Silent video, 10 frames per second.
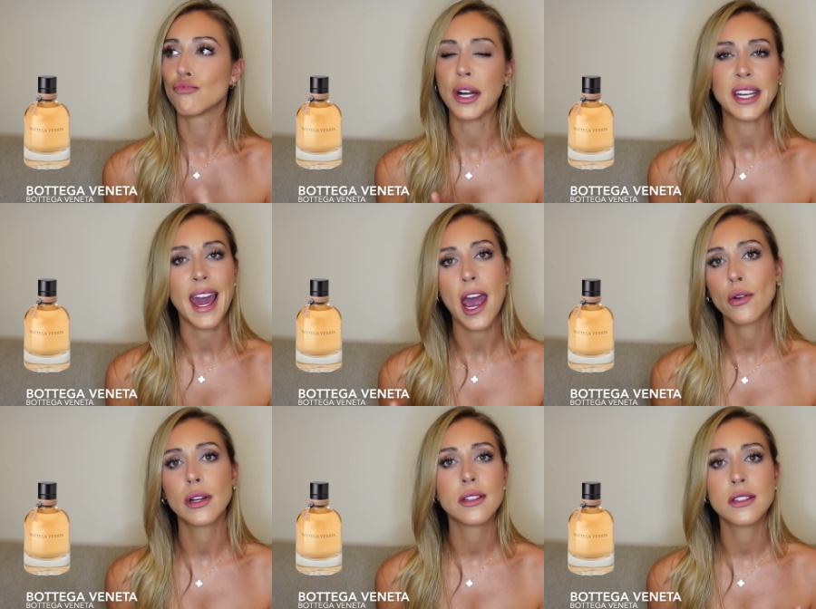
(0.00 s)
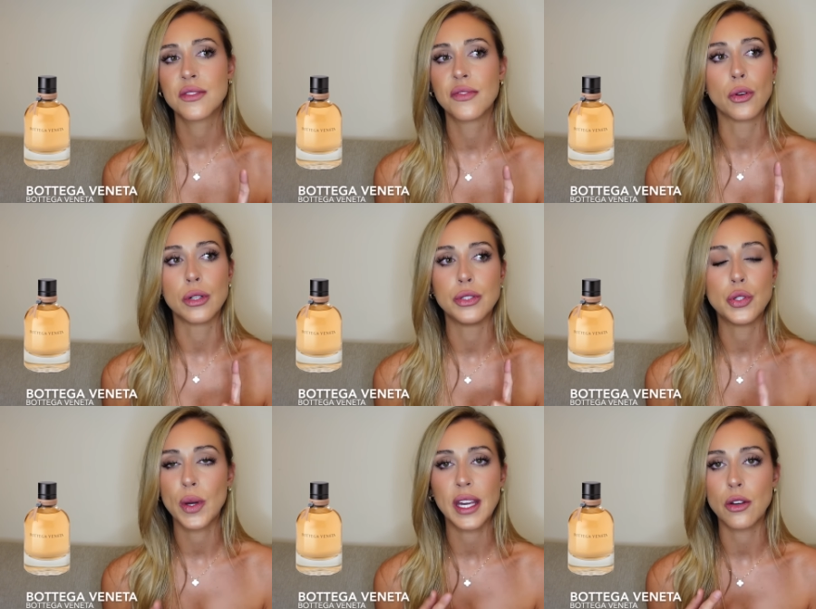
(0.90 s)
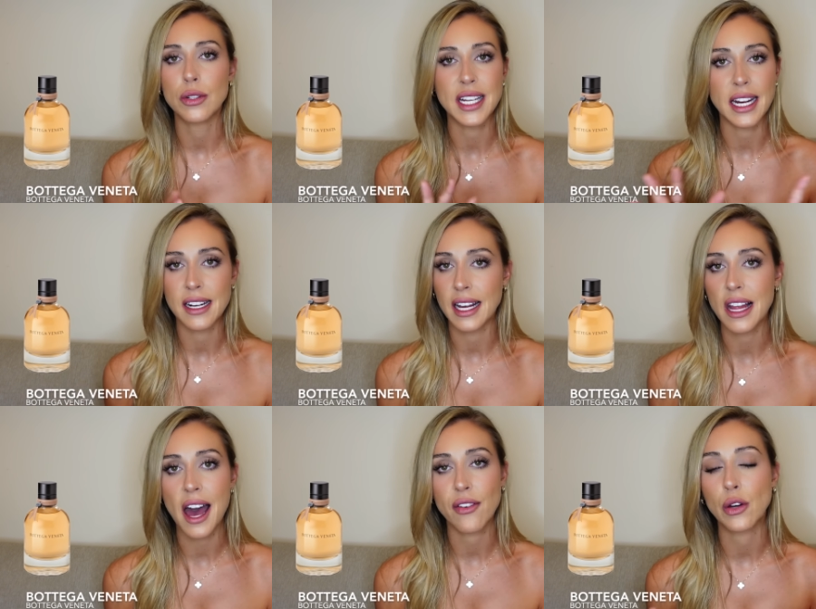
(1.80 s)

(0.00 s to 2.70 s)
running errands, for doing your day-to-day life.